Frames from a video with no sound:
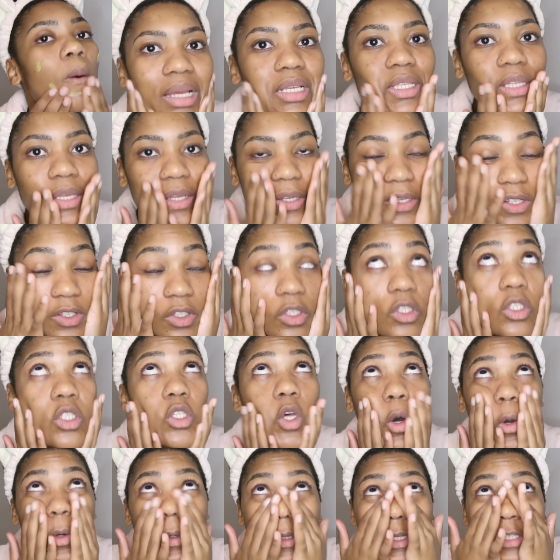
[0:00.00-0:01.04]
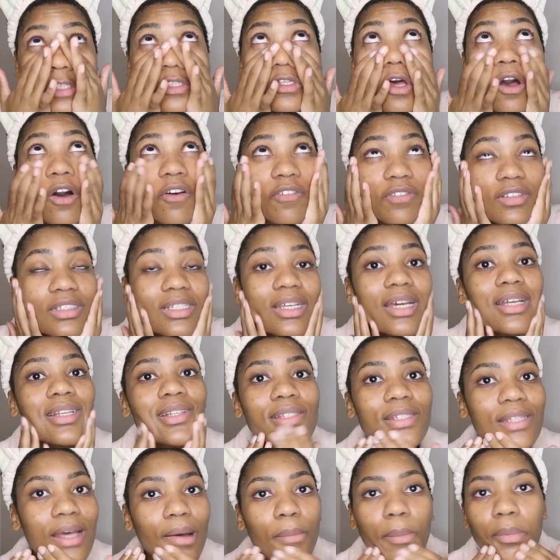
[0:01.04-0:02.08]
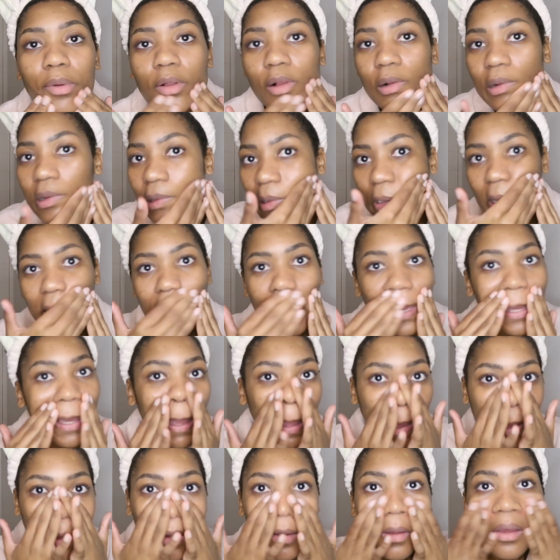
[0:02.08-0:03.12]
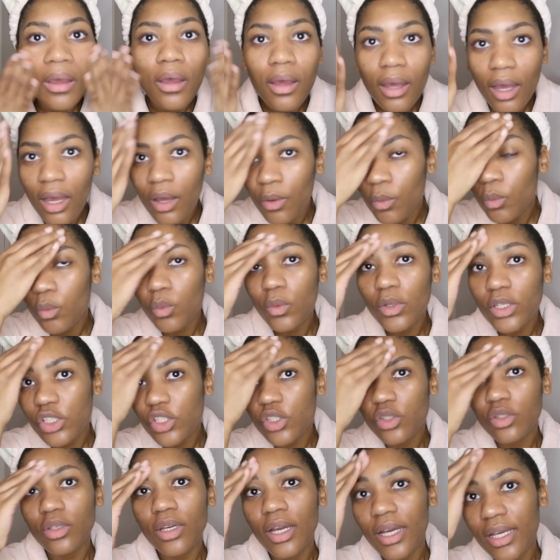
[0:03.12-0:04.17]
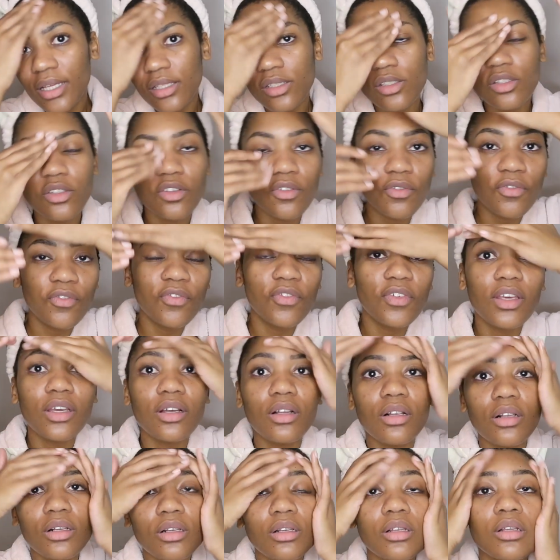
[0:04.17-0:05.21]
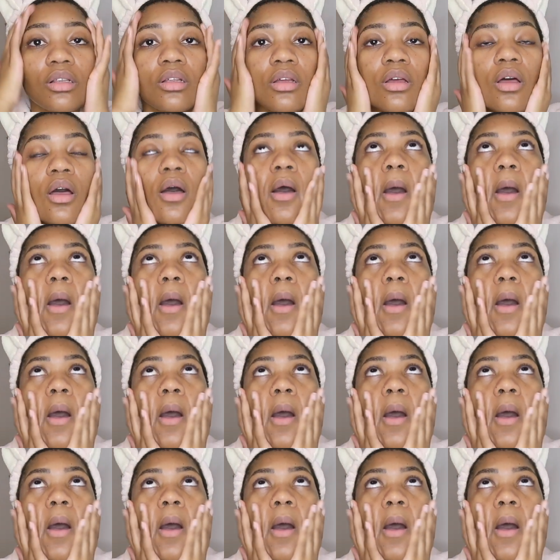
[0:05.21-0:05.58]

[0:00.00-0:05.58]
My skin is so soft and supple, like I wish you guys could feel.